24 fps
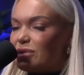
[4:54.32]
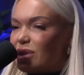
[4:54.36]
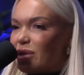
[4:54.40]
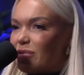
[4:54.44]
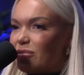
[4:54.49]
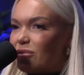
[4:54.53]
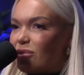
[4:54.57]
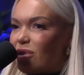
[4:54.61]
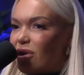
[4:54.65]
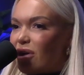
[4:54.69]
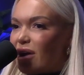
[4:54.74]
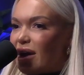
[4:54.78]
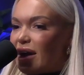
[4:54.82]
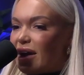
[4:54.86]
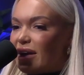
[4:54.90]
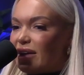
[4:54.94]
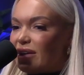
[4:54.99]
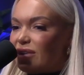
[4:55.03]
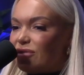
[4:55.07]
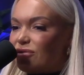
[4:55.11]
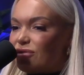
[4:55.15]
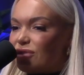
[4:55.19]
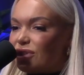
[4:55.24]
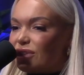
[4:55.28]
I
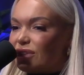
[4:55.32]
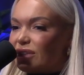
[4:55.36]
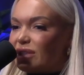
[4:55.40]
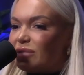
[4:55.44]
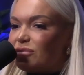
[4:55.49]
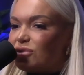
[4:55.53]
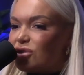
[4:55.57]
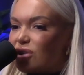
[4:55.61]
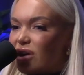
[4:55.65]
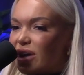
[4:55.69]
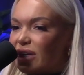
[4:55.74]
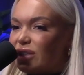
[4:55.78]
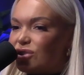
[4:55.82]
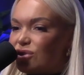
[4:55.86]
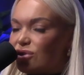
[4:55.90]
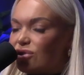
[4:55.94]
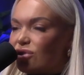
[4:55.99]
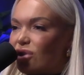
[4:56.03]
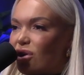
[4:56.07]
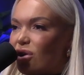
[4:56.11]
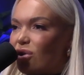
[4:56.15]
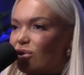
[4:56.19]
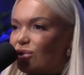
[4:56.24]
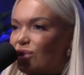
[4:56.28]
really am trying to do the
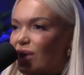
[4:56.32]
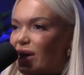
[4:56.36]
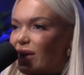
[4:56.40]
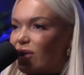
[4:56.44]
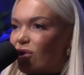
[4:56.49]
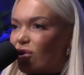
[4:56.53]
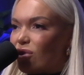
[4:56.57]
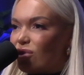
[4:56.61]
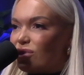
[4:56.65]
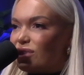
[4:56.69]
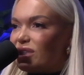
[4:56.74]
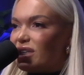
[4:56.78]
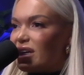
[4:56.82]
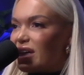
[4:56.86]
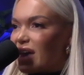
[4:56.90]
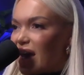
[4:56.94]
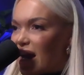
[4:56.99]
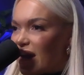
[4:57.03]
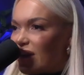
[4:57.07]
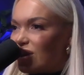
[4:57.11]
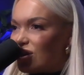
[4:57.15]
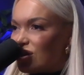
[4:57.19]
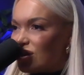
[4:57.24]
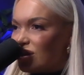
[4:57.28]
whole like on the
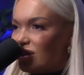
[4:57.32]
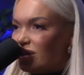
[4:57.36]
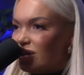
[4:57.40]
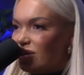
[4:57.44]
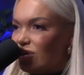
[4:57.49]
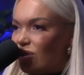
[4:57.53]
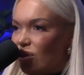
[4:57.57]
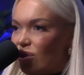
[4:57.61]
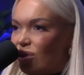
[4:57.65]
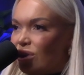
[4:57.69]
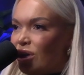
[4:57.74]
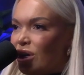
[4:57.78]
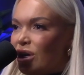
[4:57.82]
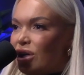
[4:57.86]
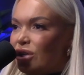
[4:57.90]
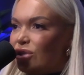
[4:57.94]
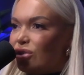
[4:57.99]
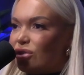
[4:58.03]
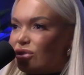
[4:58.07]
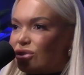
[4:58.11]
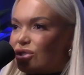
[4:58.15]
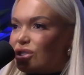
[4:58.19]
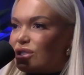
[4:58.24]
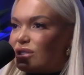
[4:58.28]
occasion, not
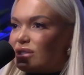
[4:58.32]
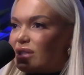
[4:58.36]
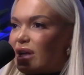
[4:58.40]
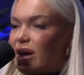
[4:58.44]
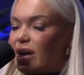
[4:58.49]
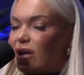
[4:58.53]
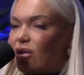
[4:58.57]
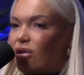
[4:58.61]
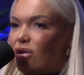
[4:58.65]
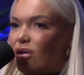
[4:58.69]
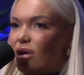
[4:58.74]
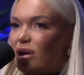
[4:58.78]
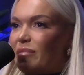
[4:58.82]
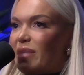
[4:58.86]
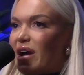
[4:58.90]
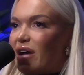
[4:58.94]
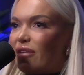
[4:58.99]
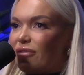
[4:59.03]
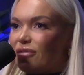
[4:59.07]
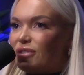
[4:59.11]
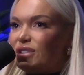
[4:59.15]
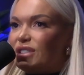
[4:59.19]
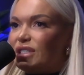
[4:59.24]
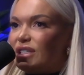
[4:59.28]
just like, oh, I'm out for
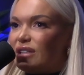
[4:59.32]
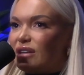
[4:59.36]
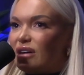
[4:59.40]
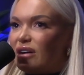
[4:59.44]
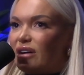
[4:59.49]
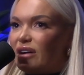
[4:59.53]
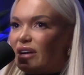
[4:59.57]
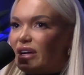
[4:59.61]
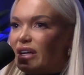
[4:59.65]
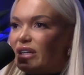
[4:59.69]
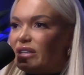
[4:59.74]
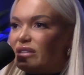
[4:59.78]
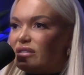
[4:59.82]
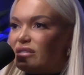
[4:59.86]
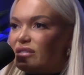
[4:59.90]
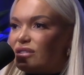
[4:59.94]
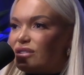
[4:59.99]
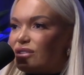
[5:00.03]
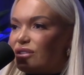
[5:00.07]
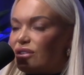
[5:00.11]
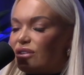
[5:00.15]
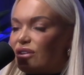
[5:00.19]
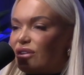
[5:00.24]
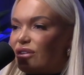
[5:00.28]
dinner and you
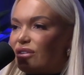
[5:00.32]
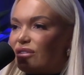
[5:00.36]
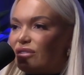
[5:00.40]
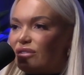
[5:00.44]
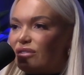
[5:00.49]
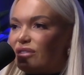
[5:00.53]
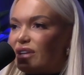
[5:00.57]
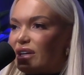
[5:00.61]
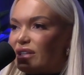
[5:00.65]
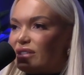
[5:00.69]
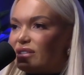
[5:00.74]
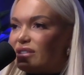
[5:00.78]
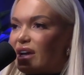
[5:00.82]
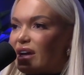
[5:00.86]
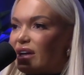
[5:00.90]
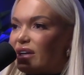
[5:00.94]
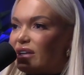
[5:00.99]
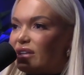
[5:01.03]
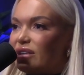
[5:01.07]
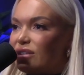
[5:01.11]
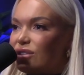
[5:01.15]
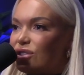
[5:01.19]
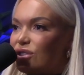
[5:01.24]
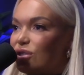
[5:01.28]
know they say,
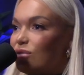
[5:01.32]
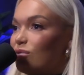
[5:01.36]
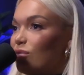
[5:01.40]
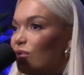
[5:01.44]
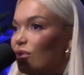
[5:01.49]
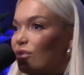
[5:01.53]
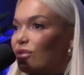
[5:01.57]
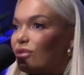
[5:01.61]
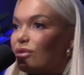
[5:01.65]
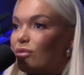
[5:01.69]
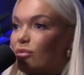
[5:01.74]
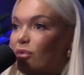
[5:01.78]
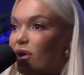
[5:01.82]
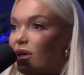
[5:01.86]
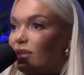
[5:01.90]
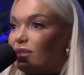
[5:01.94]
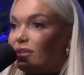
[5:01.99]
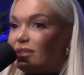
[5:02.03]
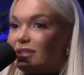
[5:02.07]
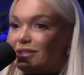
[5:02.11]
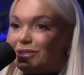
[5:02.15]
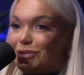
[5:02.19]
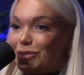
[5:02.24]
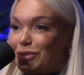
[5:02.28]
do you want the wine
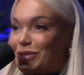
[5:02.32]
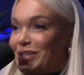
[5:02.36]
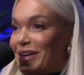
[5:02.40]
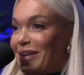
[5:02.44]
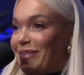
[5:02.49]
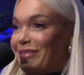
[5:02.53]
list or something,